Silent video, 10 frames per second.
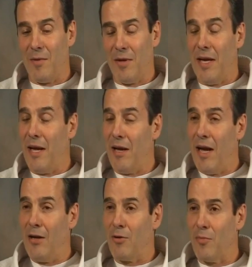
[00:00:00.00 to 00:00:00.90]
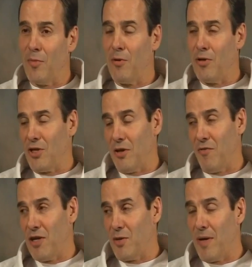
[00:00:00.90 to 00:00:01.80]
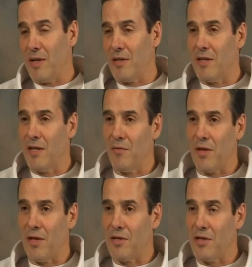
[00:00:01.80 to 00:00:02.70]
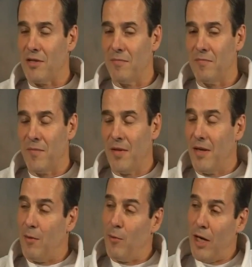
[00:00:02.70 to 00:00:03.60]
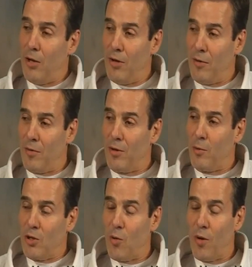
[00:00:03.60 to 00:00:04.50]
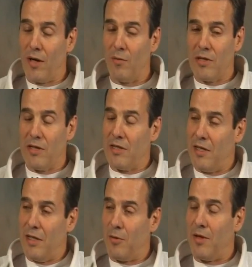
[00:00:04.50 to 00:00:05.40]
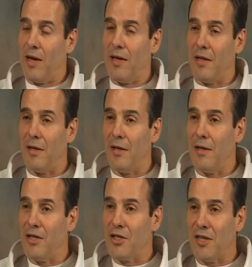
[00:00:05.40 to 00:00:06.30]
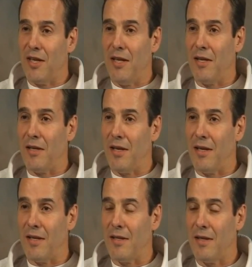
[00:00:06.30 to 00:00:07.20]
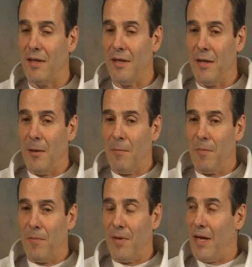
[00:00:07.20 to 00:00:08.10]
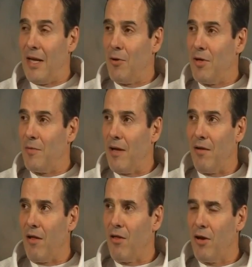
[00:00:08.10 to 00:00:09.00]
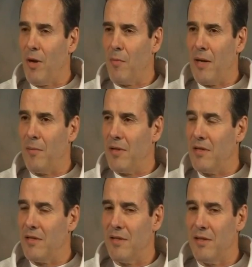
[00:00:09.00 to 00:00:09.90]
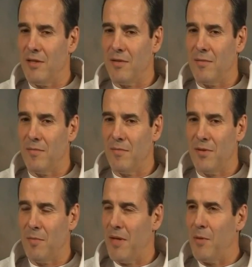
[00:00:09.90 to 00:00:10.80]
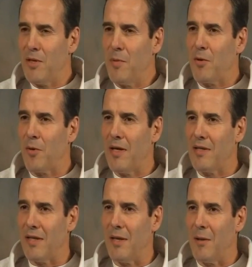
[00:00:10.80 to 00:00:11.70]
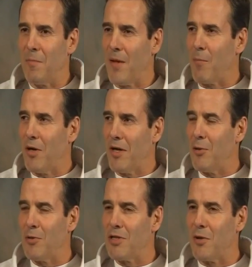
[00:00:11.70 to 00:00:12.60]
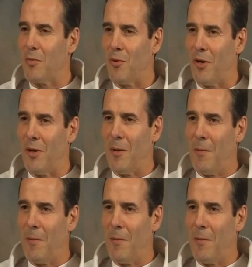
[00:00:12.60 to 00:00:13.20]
later, Hélio told, no, you're just going to face my young son over here. And when I look around, it was Royler. It was just a little tiny, skinny kid. And I thought in my mind, this man must be crazy. I'm going to kill this little boy.